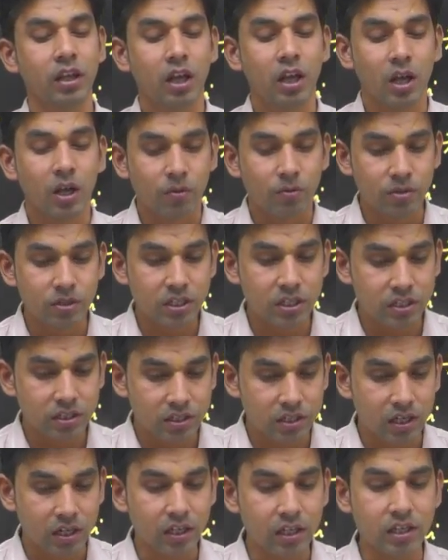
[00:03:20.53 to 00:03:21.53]
which
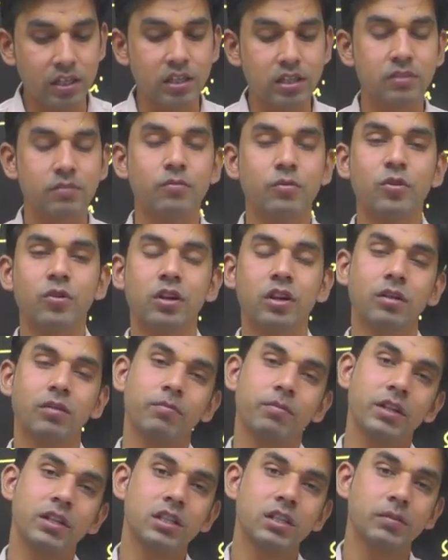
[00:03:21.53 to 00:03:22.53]
studies moral
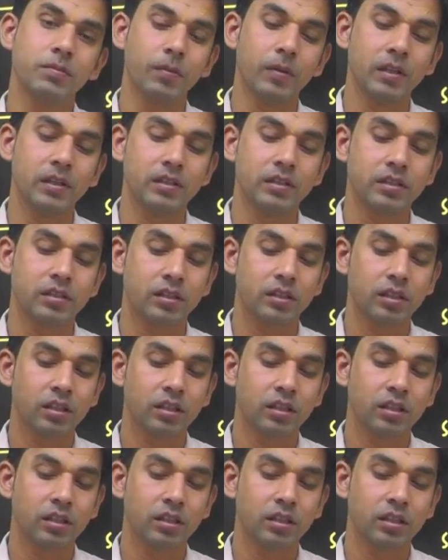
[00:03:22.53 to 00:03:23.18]
principles.